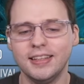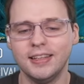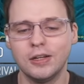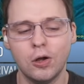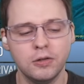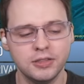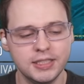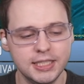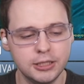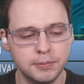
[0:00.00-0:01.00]
The cauldron
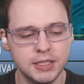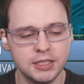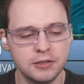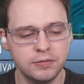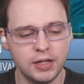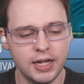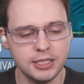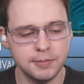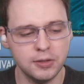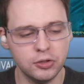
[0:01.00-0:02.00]
he speaks of
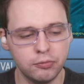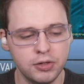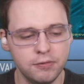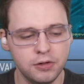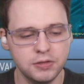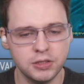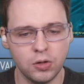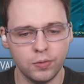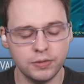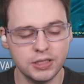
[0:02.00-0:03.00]
lies beyond the River of
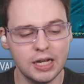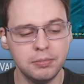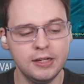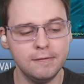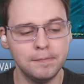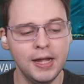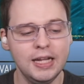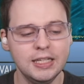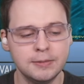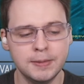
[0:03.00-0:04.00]
Souls. I believe
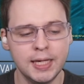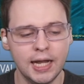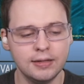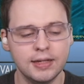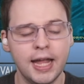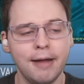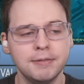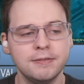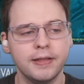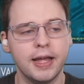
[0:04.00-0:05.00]
Bane is being held
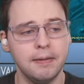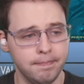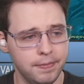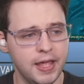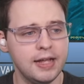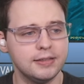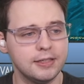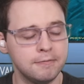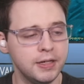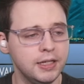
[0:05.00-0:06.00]
captive there. That's
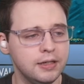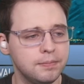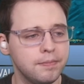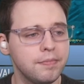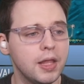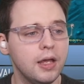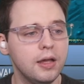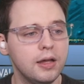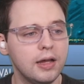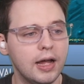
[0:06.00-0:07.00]
convenient.
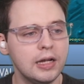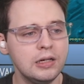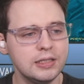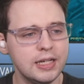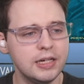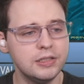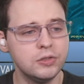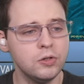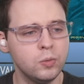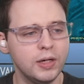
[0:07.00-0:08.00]
I cannot say I
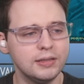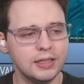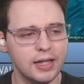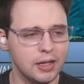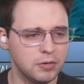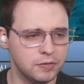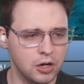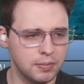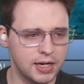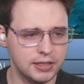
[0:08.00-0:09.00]
enjoyed wielding the Helm of
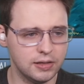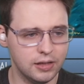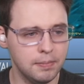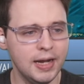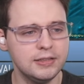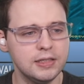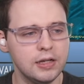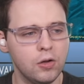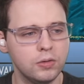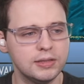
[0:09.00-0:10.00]
Domination. The magic
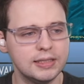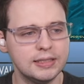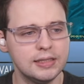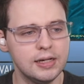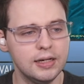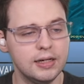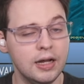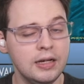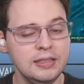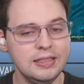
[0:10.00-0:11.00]
it holds is
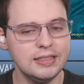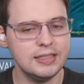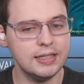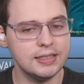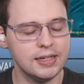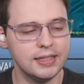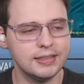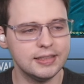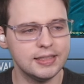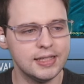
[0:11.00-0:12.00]

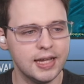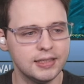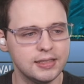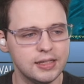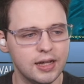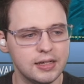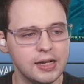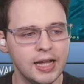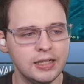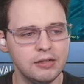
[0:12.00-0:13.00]
unsettling to the dead. I
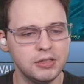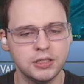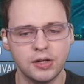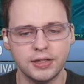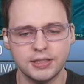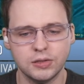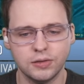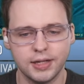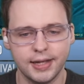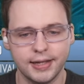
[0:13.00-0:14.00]
gladly return it to
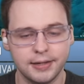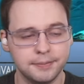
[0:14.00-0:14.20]
your care.